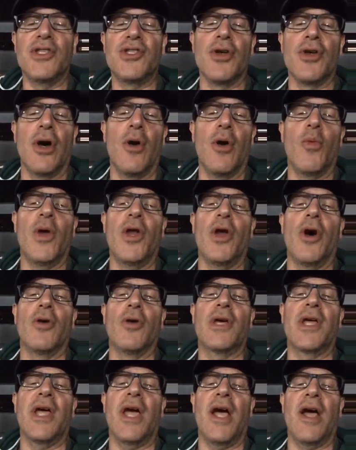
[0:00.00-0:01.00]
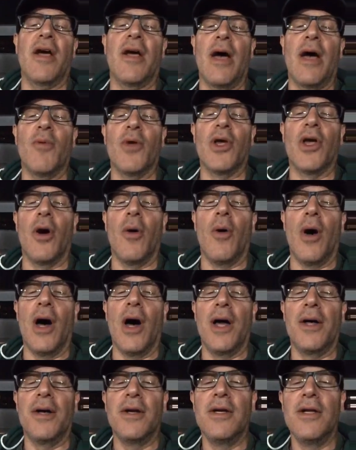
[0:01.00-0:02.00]
So we don't care and we go
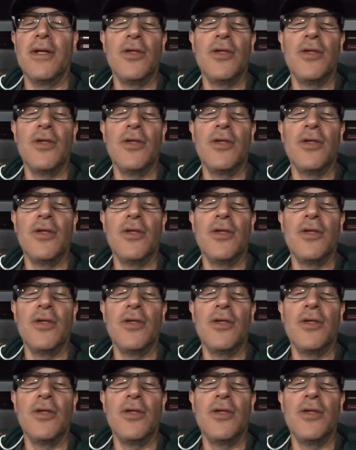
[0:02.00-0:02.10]
on.